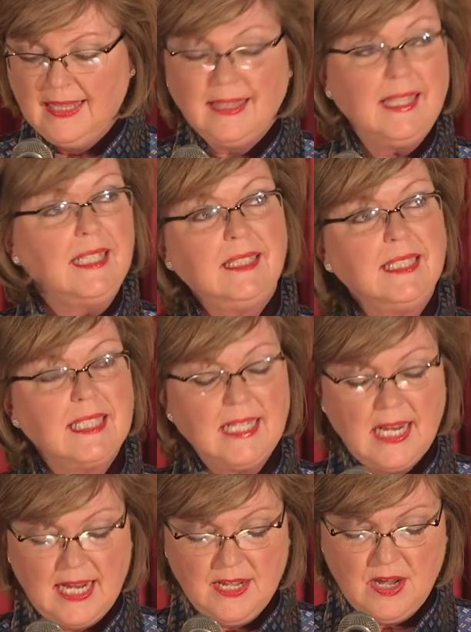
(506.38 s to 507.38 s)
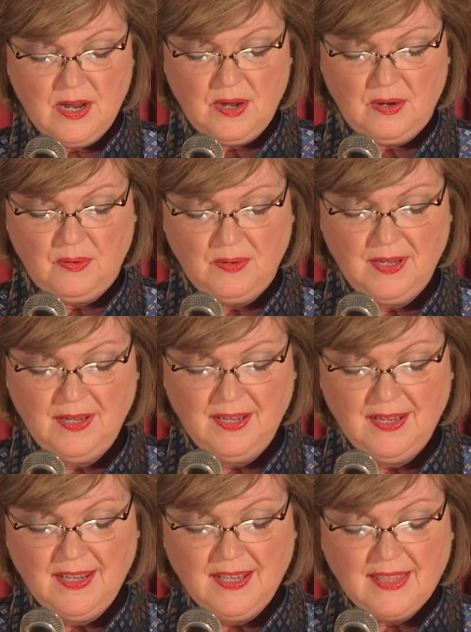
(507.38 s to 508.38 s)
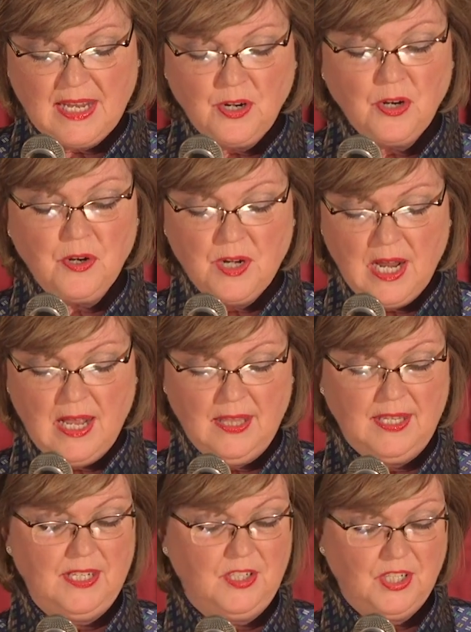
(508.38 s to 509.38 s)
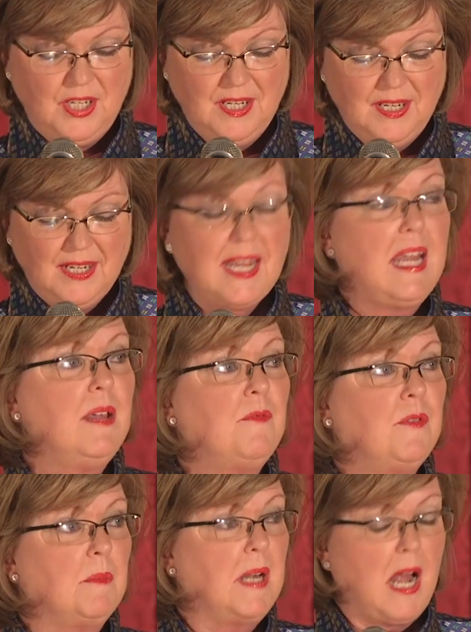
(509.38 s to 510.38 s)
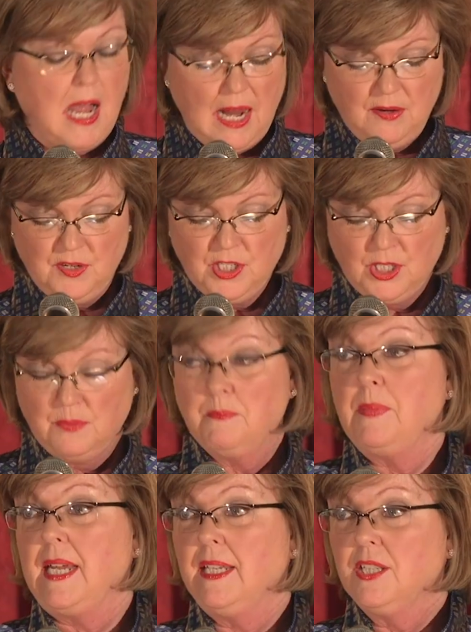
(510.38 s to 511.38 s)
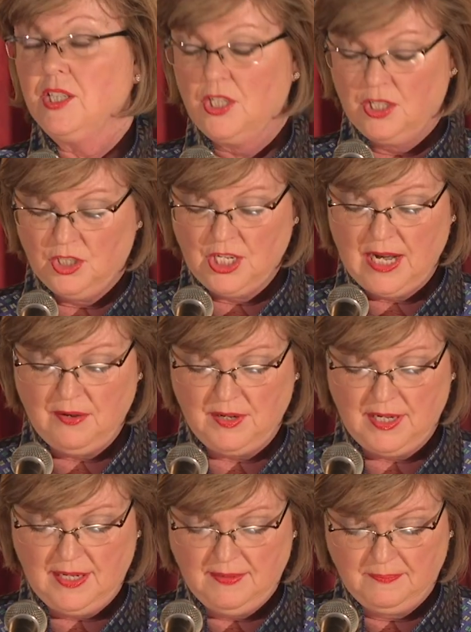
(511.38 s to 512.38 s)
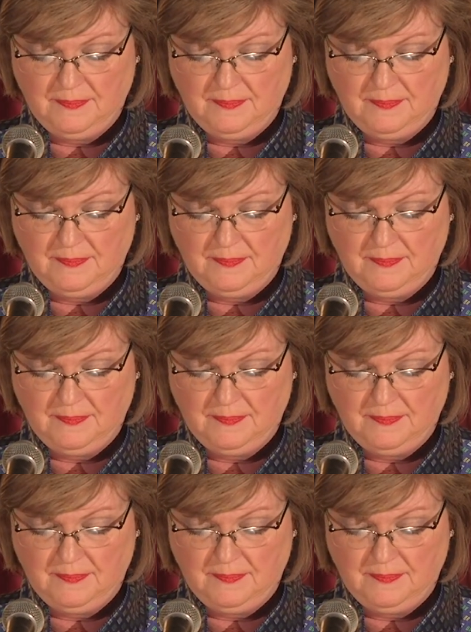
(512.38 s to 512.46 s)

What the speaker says: Little did I know that her knowledge came from an Irish-based charity,